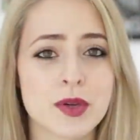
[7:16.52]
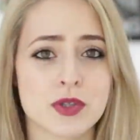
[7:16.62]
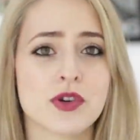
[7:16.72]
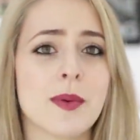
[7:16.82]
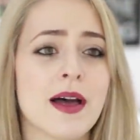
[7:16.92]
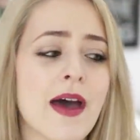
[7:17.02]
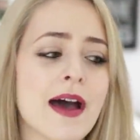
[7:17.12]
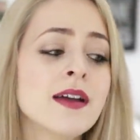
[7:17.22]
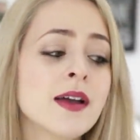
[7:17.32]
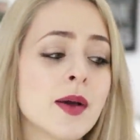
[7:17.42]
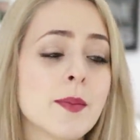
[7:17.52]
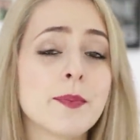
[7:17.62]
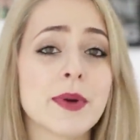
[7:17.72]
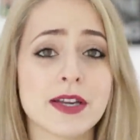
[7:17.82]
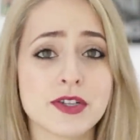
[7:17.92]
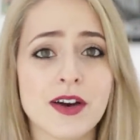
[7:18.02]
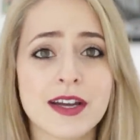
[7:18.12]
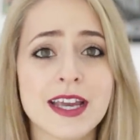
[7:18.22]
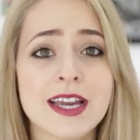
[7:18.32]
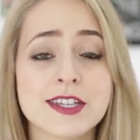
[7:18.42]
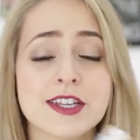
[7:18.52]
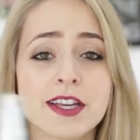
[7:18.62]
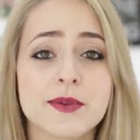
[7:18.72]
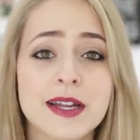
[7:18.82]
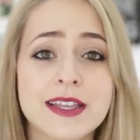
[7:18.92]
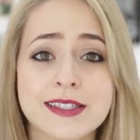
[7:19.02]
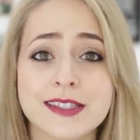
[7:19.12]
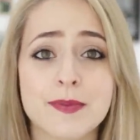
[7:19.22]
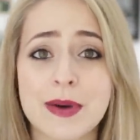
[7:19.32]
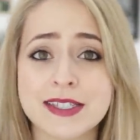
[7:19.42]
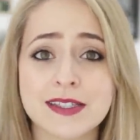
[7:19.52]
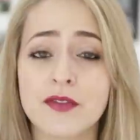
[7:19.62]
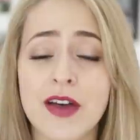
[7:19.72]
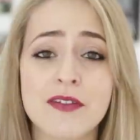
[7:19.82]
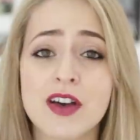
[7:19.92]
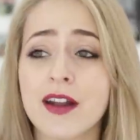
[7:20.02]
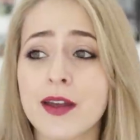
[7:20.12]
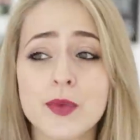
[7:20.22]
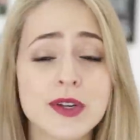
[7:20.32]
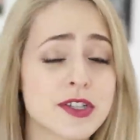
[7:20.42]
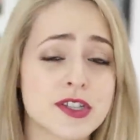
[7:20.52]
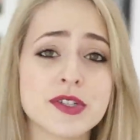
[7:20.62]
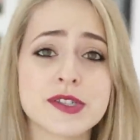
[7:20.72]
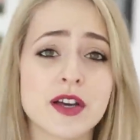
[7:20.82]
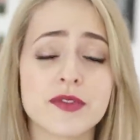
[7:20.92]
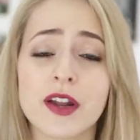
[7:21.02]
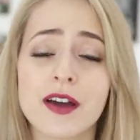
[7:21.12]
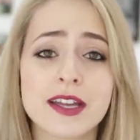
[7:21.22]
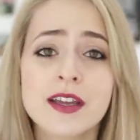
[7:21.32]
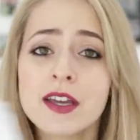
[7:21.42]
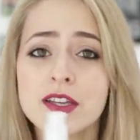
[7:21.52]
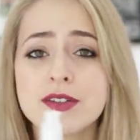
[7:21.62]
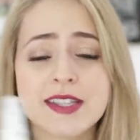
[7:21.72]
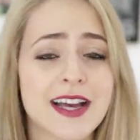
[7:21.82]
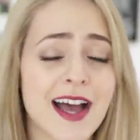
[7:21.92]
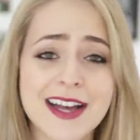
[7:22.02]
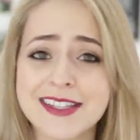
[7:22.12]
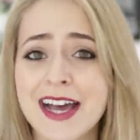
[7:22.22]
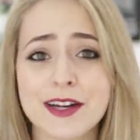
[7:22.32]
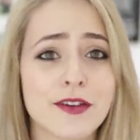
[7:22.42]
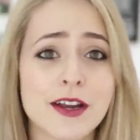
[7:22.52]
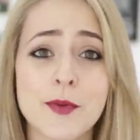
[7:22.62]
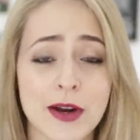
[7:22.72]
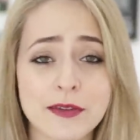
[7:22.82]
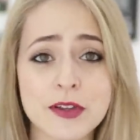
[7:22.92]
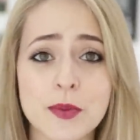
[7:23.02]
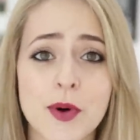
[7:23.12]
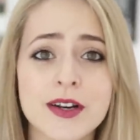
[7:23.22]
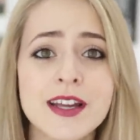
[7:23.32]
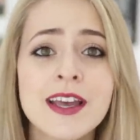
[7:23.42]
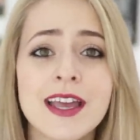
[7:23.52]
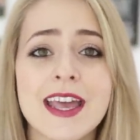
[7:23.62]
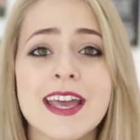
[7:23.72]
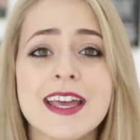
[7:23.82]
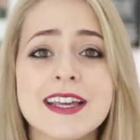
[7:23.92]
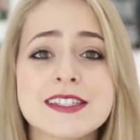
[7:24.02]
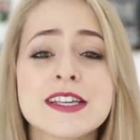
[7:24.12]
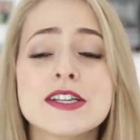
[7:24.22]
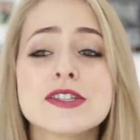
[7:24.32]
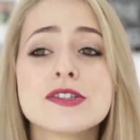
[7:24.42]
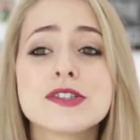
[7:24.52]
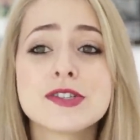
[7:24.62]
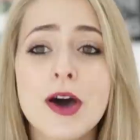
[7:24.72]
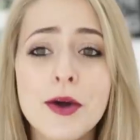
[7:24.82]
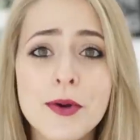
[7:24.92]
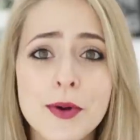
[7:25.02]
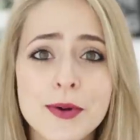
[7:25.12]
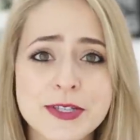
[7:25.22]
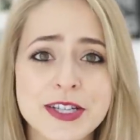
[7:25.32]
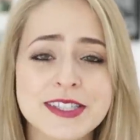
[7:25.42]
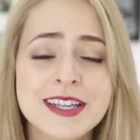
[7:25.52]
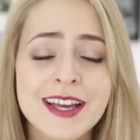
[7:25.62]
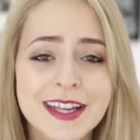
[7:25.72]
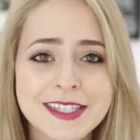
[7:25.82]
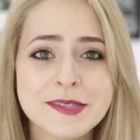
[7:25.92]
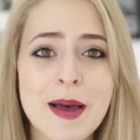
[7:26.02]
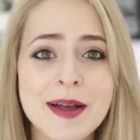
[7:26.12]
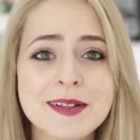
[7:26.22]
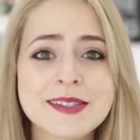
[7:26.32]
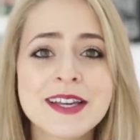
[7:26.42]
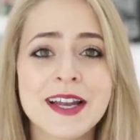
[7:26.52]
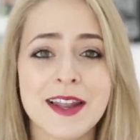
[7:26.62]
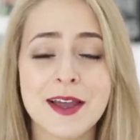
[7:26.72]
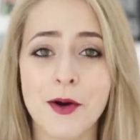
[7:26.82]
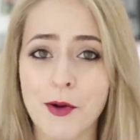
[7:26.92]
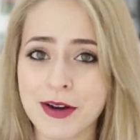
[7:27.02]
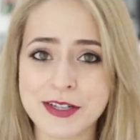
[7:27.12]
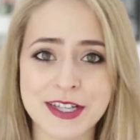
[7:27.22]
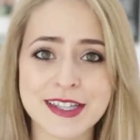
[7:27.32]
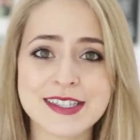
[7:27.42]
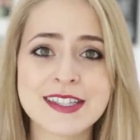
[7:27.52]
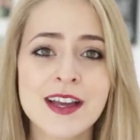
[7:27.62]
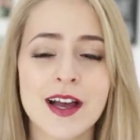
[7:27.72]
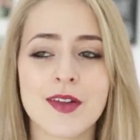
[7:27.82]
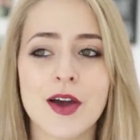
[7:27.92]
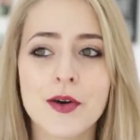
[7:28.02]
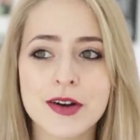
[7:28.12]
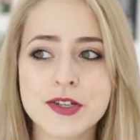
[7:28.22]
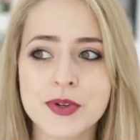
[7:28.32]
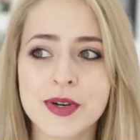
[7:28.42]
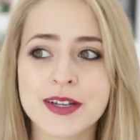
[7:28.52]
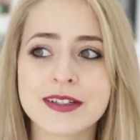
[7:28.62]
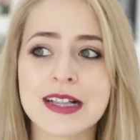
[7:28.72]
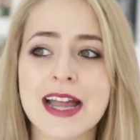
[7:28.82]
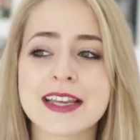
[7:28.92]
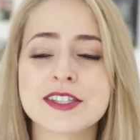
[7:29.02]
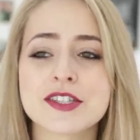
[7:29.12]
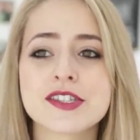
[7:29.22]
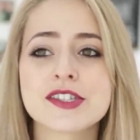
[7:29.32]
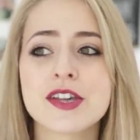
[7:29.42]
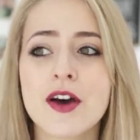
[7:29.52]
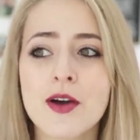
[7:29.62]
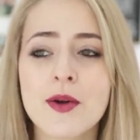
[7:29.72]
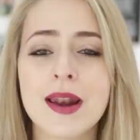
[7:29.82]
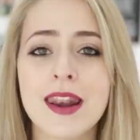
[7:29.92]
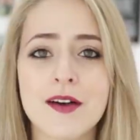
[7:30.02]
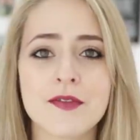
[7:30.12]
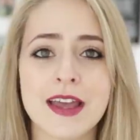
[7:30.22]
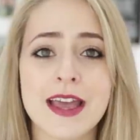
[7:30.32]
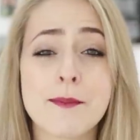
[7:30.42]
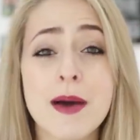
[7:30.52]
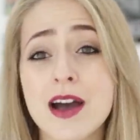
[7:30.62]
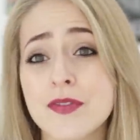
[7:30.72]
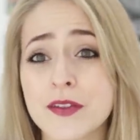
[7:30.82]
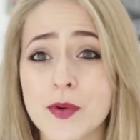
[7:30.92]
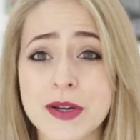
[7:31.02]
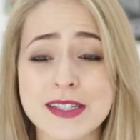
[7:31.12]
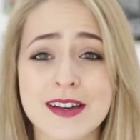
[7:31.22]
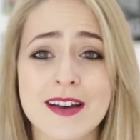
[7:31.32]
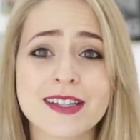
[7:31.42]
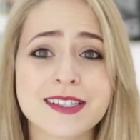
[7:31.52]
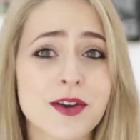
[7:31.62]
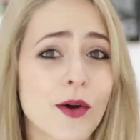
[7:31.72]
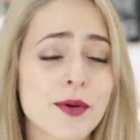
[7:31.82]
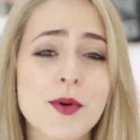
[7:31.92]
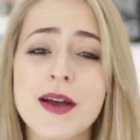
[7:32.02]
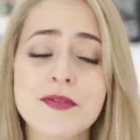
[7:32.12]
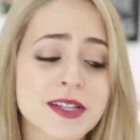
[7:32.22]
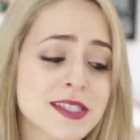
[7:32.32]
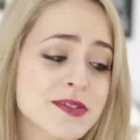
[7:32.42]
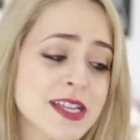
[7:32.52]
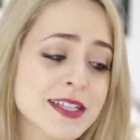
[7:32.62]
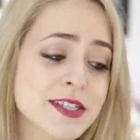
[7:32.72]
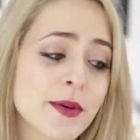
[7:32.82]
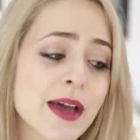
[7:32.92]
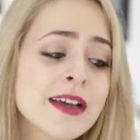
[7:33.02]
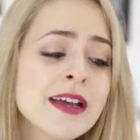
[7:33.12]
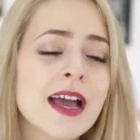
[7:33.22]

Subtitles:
I'm not sure about that. But I tried it, and genuinely, this is the best stuff ever, and I wouldn't just use it overnight. Use it as hand cream whenever you want. It is so gorgeous. It smells like oranges, like orange oil, and it's just so lovely and perfect for winter. It's got quite a festive scent to it.